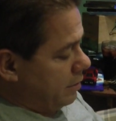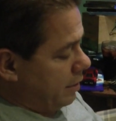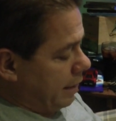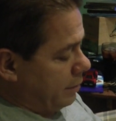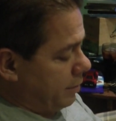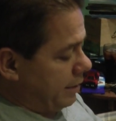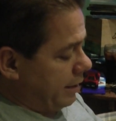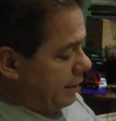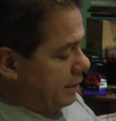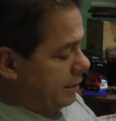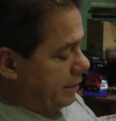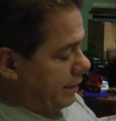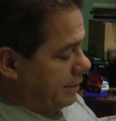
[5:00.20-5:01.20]
So that's where it
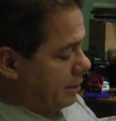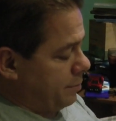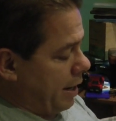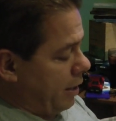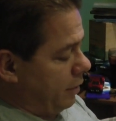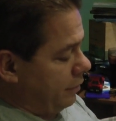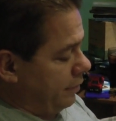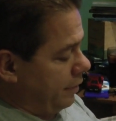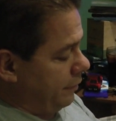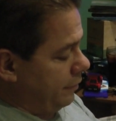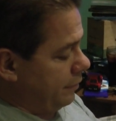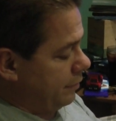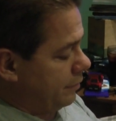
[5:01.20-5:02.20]
gets, it gets its power from?